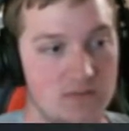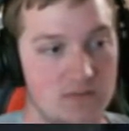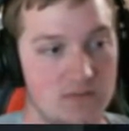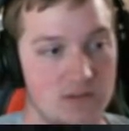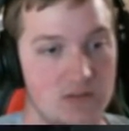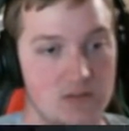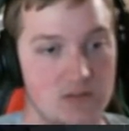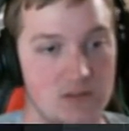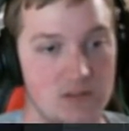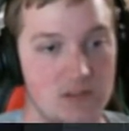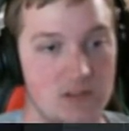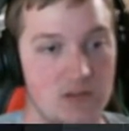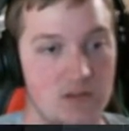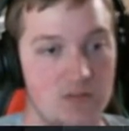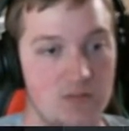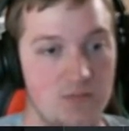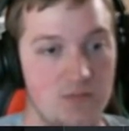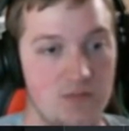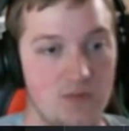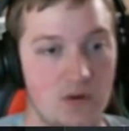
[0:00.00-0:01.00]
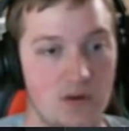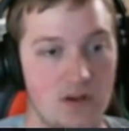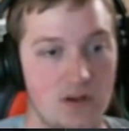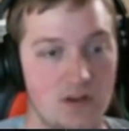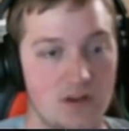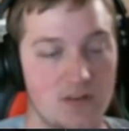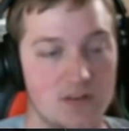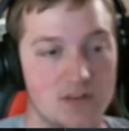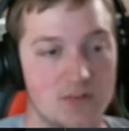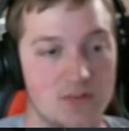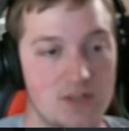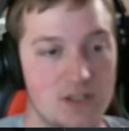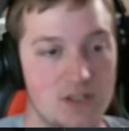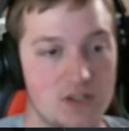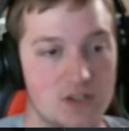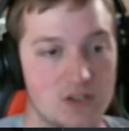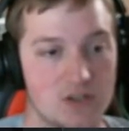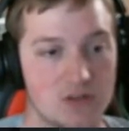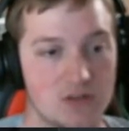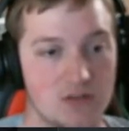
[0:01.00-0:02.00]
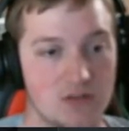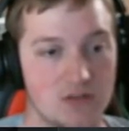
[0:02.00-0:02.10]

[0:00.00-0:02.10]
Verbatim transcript: Use the cube, throw it on the switch.